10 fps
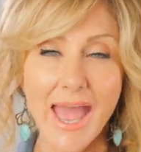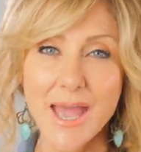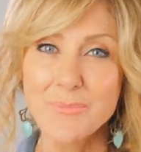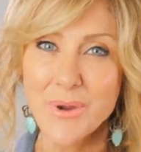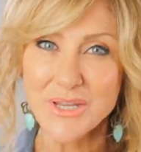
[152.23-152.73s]

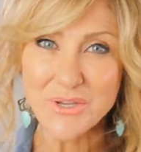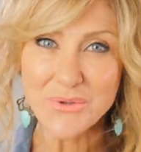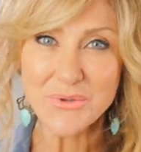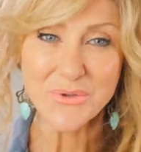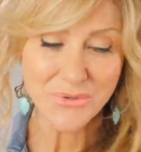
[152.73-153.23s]
And when
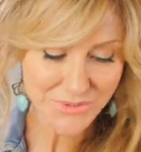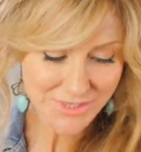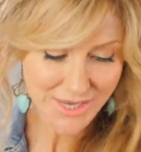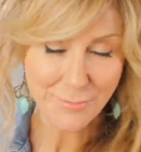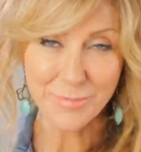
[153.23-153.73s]
you
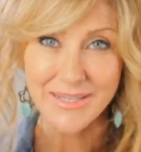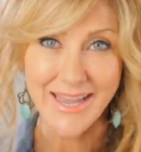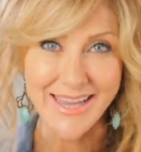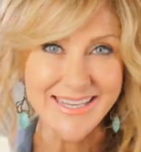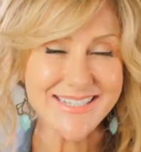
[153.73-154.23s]
use a
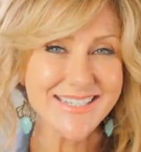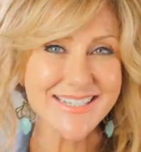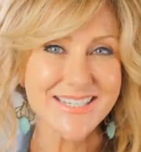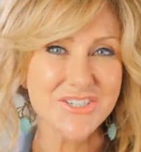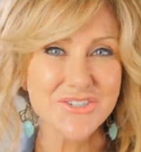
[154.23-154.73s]
blade
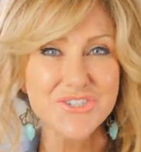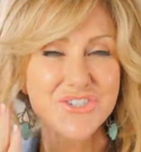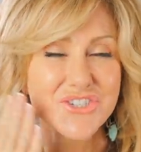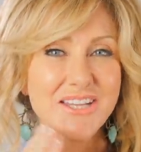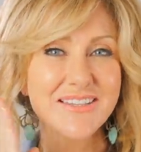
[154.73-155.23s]
to
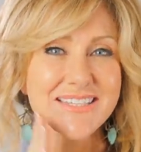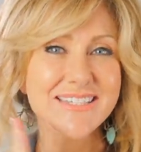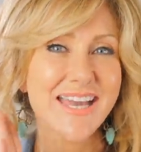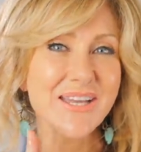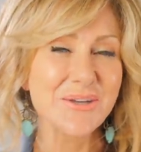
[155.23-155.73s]
gently
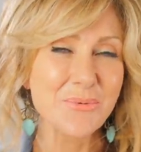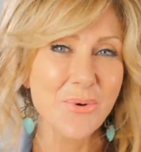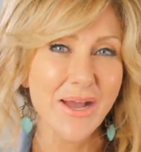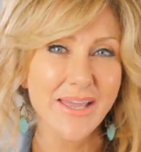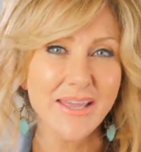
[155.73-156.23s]
take it
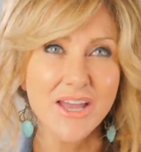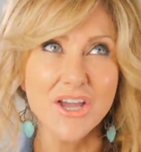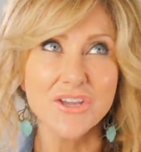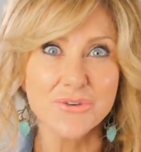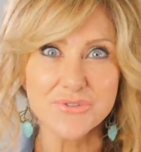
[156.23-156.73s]
away,
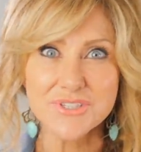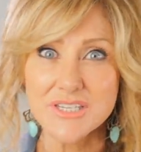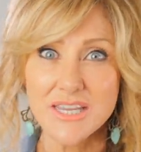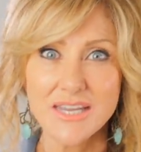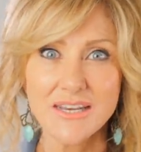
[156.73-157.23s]
your
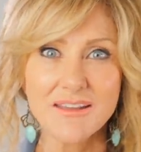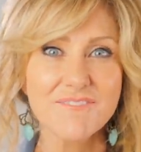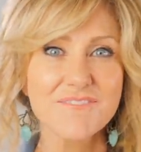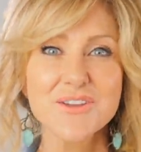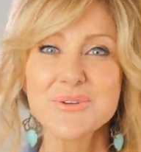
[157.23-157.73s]
skin
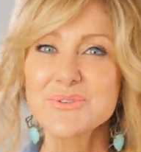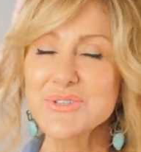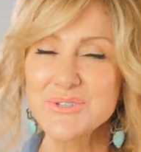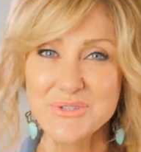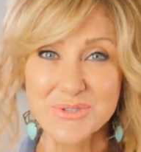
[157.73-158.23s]

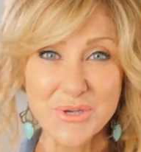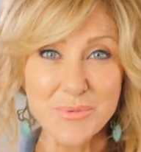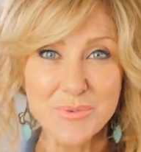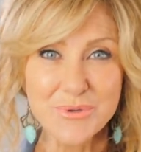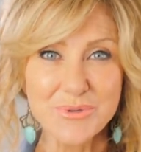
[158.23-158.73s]
feels
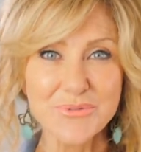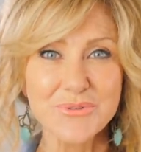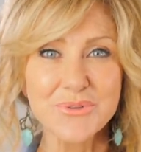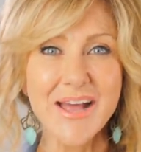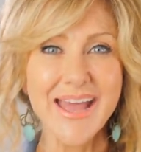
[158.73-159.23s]
so
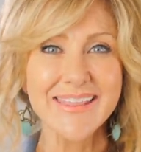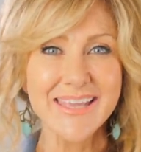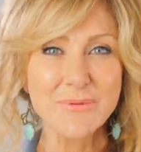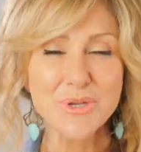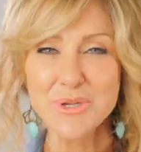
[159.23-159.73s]
beautiful. And
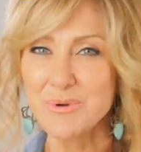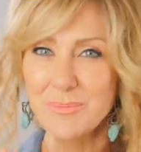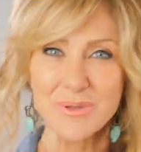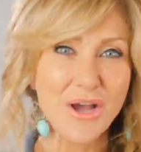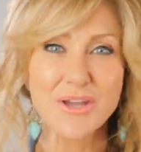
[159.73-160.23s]
then when you
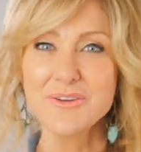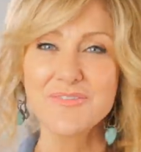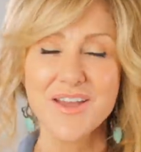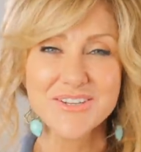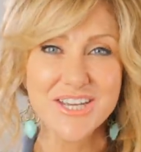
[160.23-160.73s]
apply your
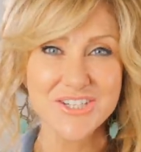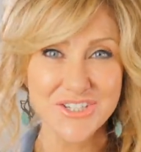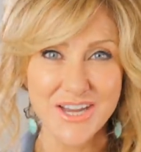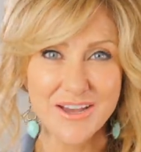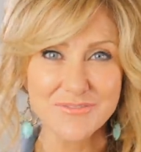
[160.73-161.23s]

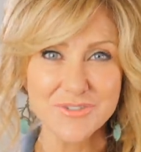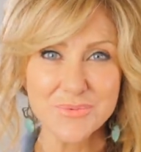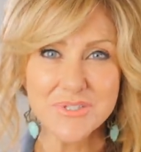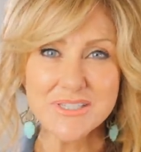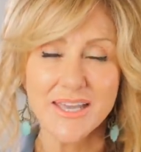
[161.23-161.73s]
foundation
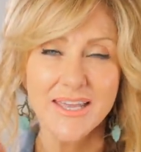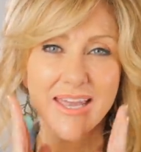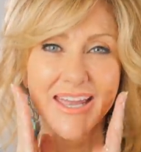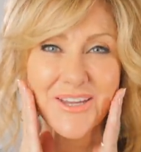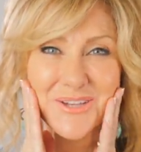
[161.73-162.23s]
afterwards,
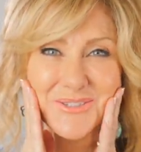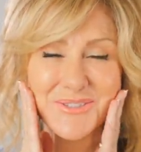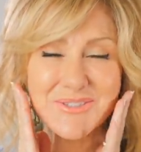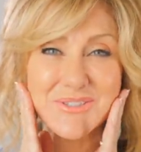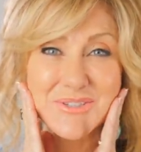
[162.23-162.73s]
it goes
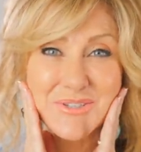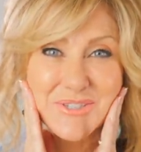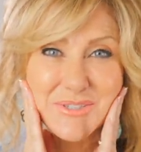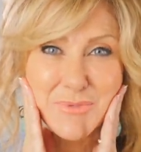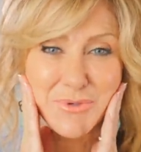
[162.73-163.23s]
on so
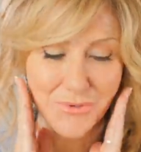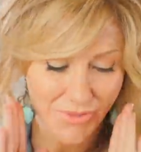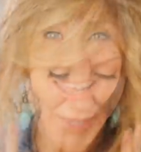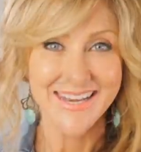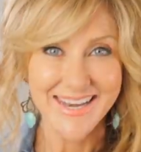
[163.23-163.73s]
smooth.
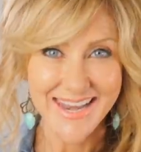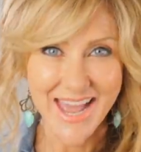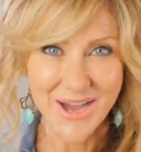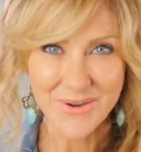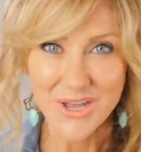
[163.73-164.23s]

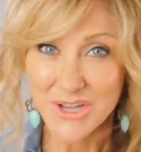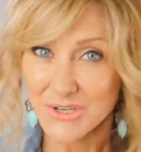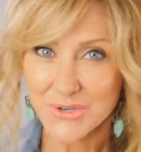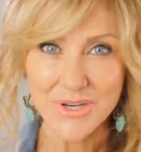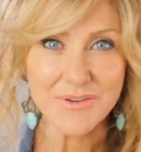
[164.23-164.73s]
Now,
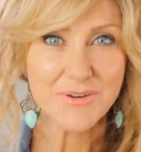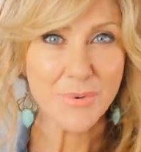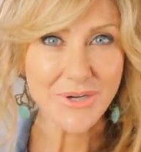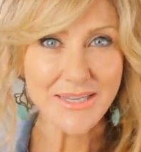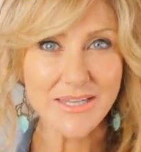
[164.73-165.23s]
not
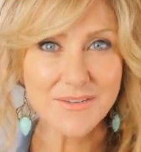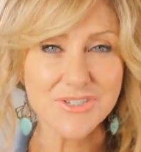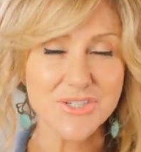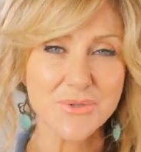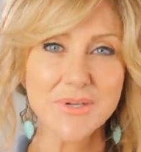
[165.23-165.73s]
everybody
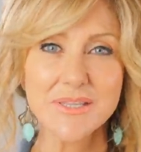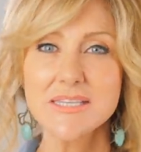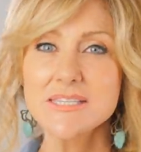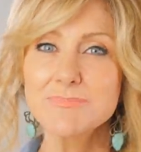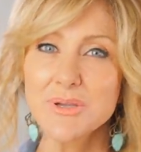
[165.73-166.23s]
loves doing
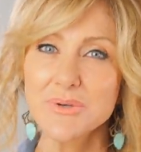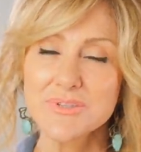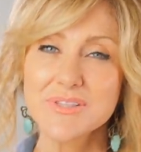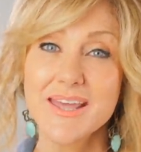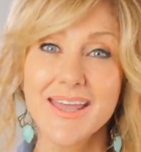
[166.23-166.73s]
this
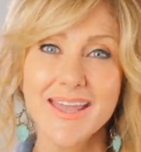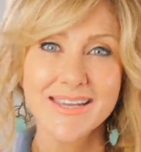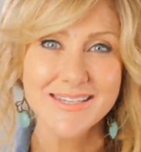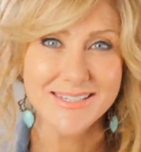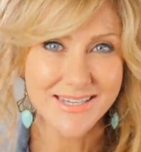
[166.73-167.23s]
because the
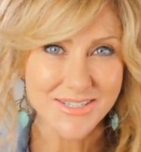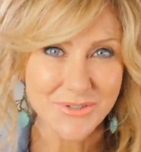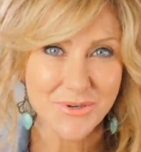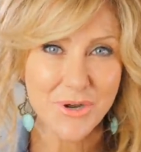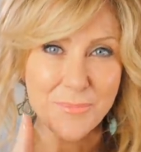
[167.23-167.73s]
hair does
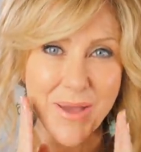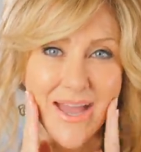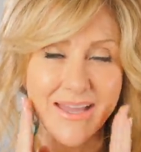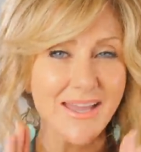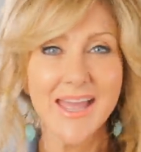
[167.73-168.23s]
grow
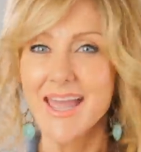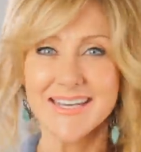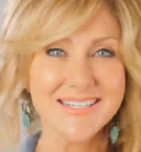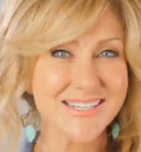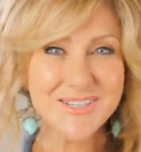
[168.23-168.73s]
back.
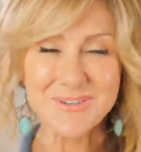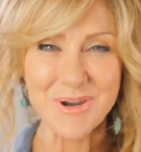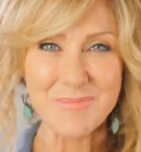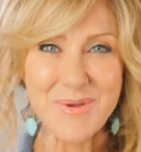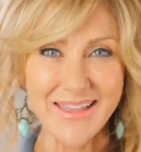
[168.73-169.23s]
It doesn't
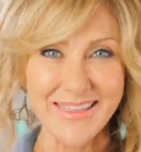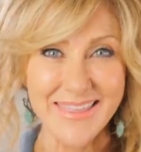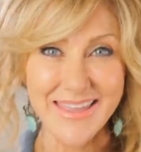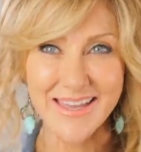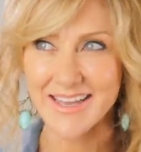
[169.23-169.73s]
grow back
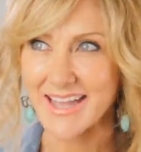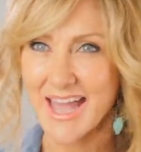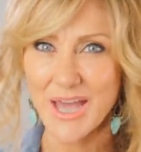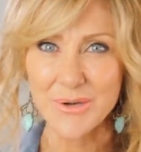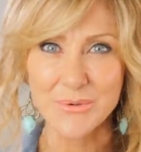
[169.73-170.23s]
thicker
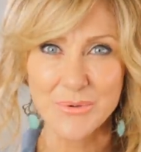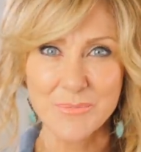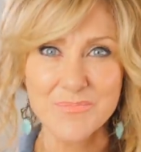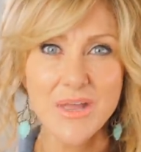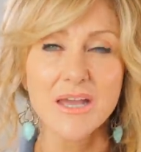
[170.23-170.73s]
at all.